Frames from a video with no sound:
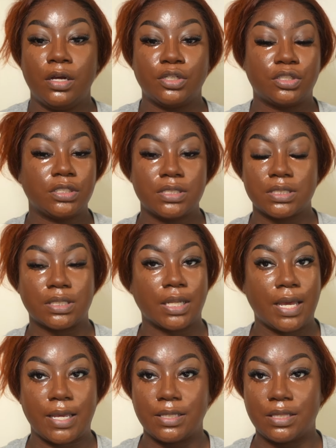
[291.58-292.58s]
she just
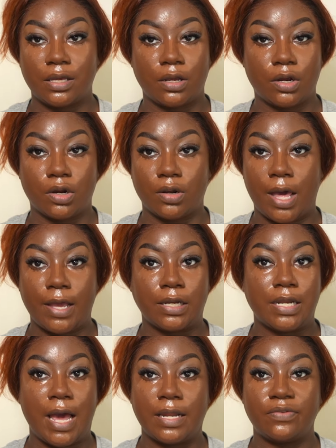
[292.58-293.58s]
laid there, like
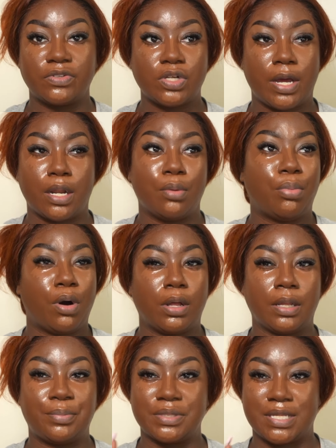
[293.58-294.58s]
not even trying to ball
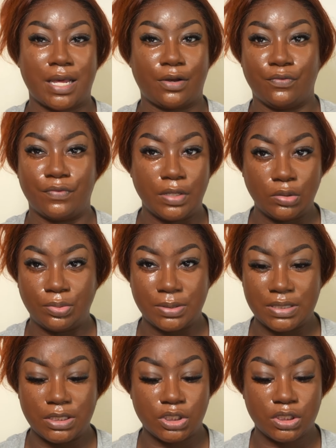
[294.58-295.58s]
up into like a fetal
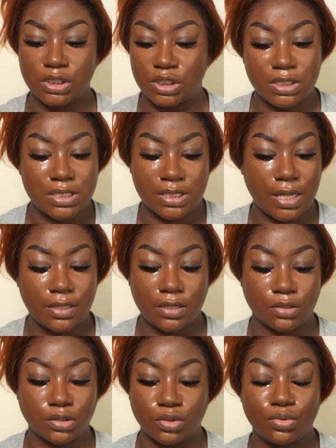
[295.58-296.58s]
position. She just laid
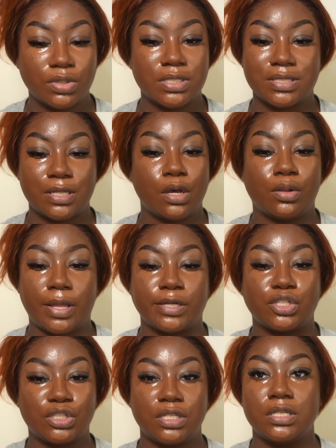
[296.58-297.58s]
there. So you could just tell like
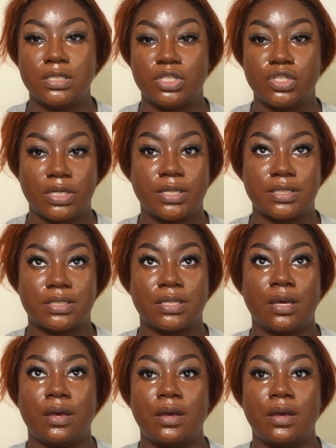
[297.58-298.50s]
she's just